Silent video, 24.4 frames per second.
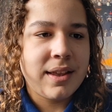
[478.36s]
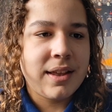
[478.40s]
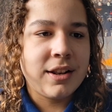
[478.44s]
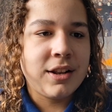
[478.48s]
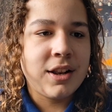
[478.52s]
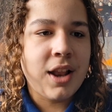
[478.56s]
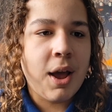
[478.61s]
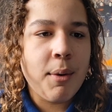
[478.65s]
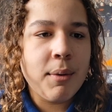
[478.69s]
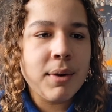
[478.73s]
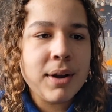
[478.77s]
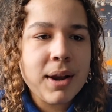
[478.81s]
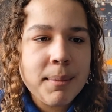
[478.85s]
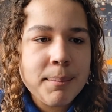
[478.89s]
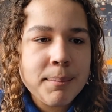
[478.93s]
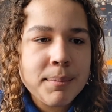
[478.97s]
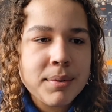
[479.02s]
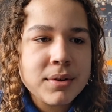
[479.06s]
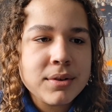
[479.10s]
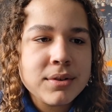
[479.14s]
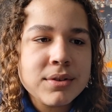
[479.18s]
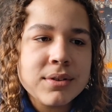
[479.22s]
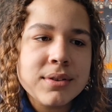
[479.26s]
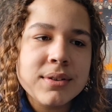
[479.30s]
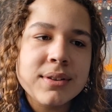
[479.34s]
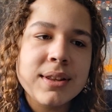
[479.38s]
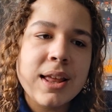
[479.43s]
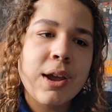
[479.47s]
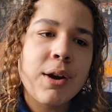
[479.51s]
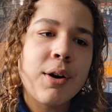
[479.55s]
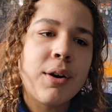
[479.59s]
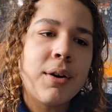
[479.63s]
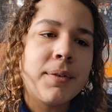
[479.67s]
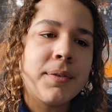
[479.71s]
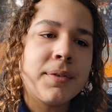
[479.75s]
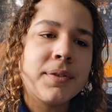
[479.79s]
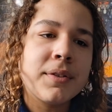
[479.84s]
Lower numbers, they
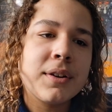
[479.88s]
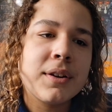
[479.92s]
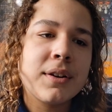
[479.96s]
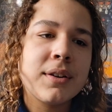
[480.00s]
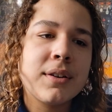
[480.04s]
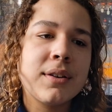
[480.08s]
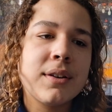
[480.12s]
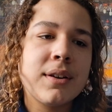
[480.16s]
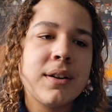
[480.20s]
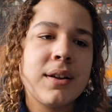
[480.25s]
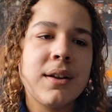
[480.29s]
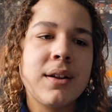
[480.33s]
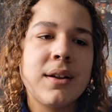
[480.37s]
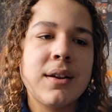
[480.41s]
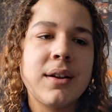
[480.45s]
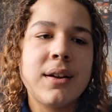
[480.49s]
often